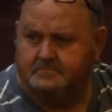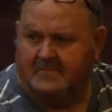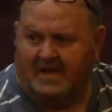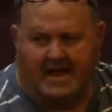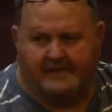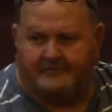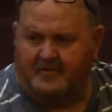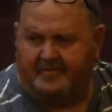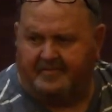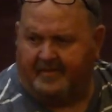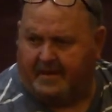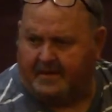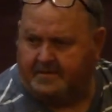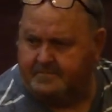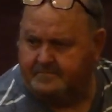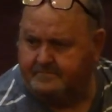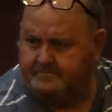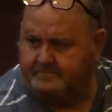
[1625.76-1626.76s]
everything.
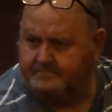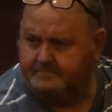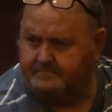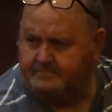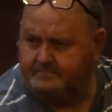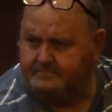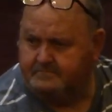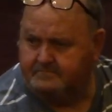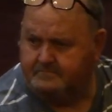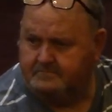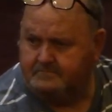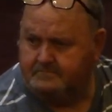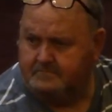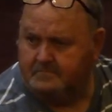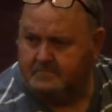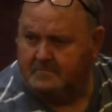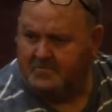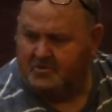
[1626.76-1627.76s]

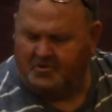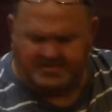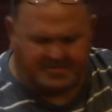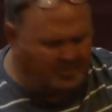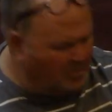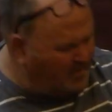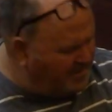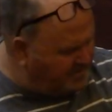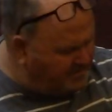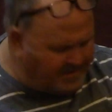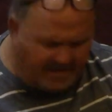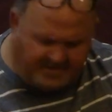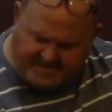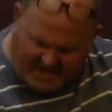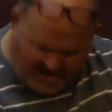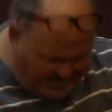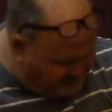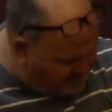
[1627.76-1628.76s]
You say, wait,
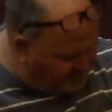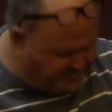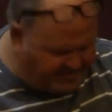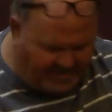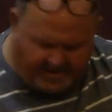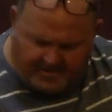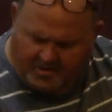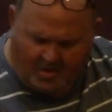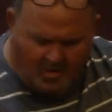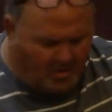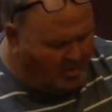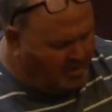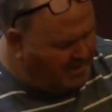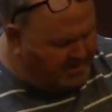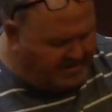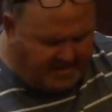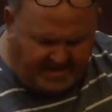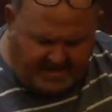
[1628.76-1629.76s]
everything.
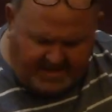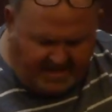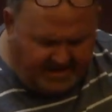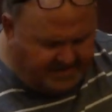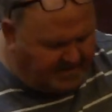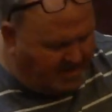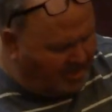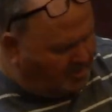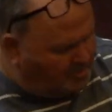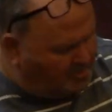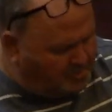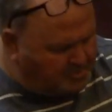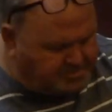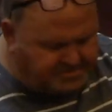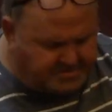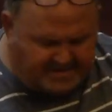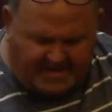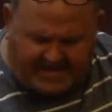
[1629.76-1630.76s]
Uh, he, he
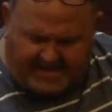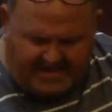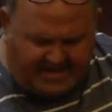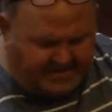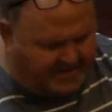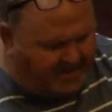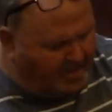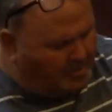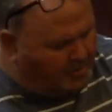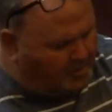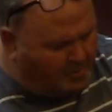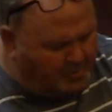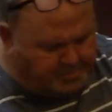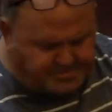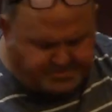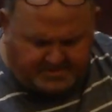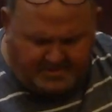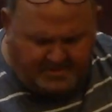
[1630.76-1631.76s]
knows, he
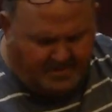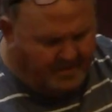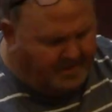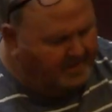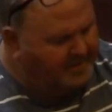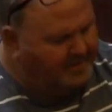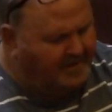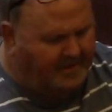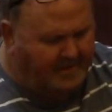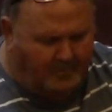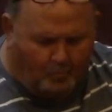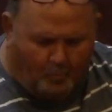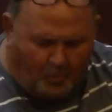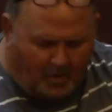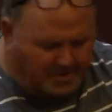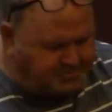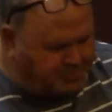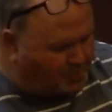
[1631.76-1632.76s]
knows
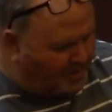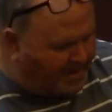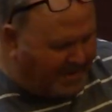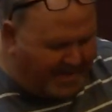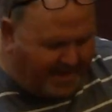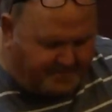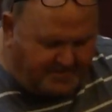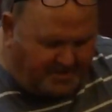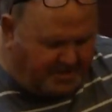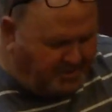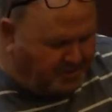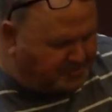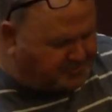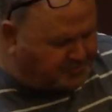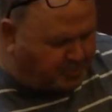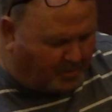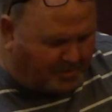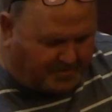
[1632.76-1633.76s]
what's going to happen to you
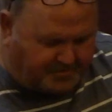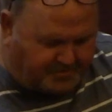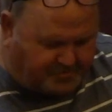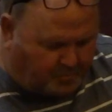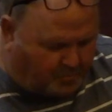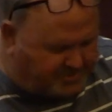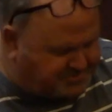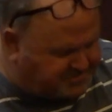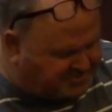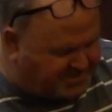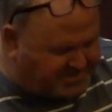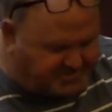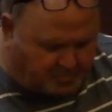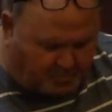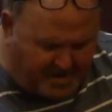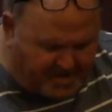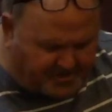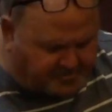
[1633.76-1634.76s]
tw- tw- six
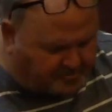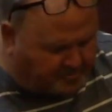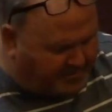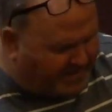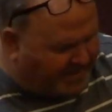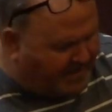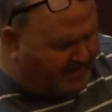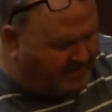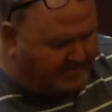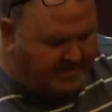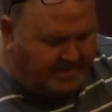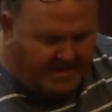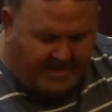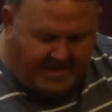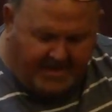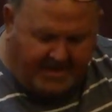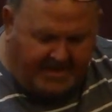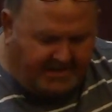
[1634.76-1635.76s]
weeks from now.
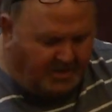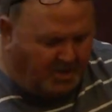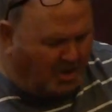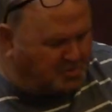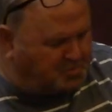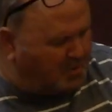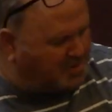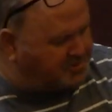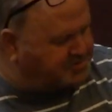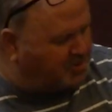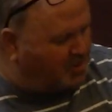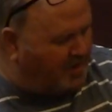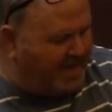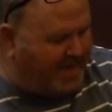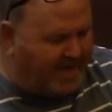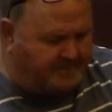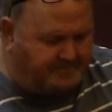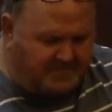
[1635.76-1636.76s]
He knows what's going
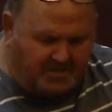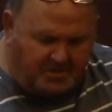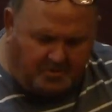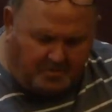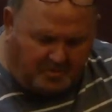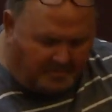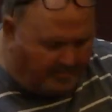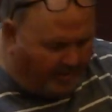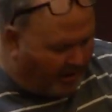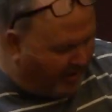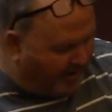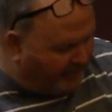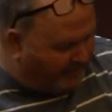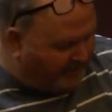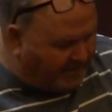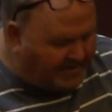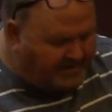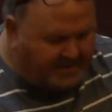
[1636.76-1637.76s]
to happen to you
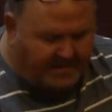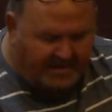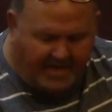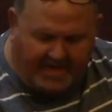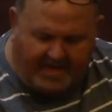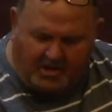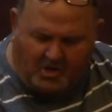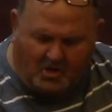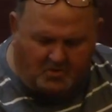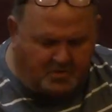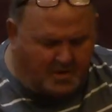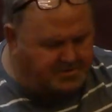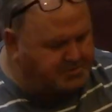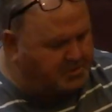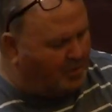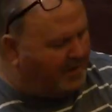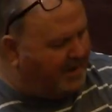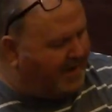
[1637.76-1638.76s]
tomorrow. He knows what's
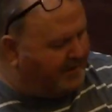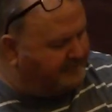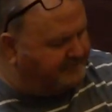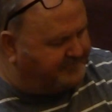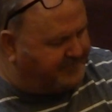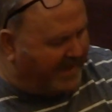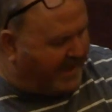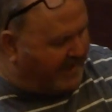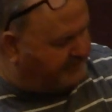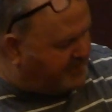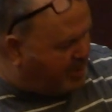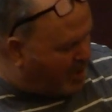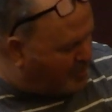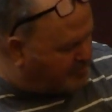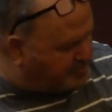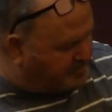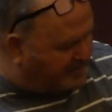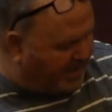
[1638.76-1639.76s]
going to happen five
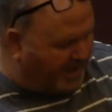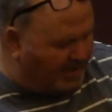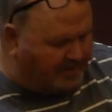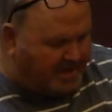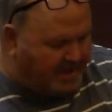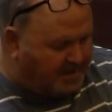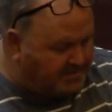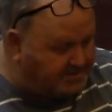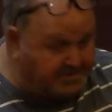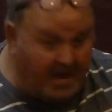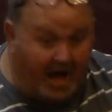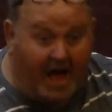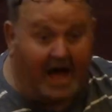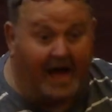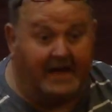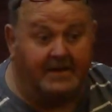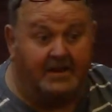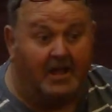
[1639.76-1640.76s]
years from now.
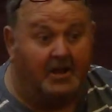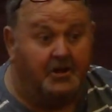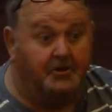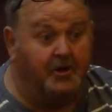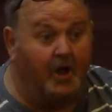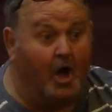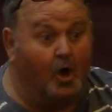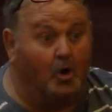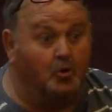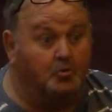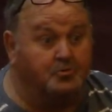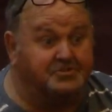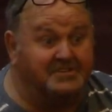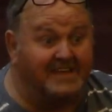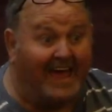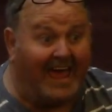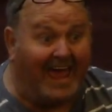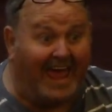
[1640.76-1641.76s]
God
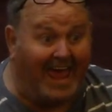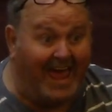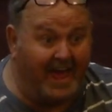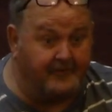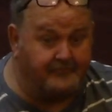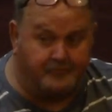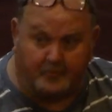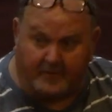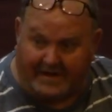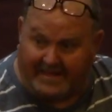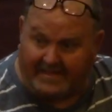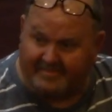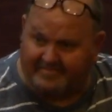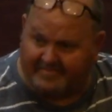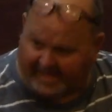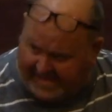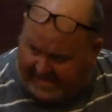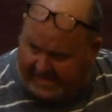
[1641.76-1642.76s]
knows
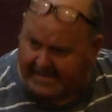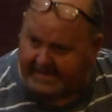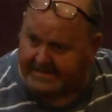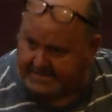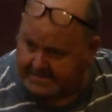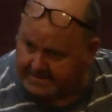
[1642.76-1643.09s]
everything.